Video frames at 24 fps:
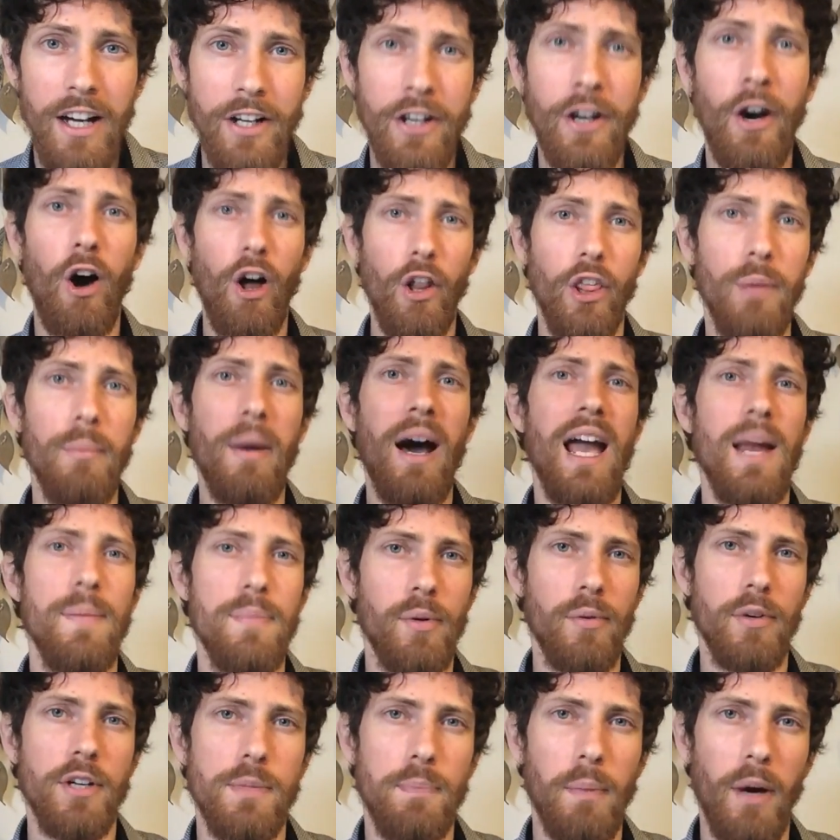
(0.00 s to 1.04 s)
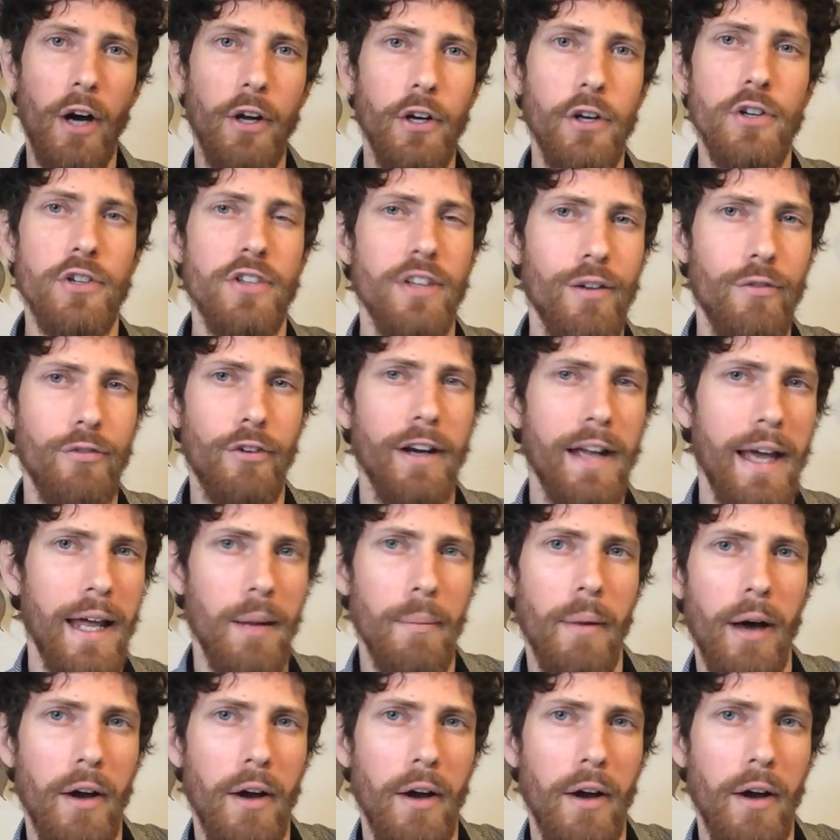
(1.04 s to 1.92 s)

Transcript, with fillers: call them hyper-responders and forget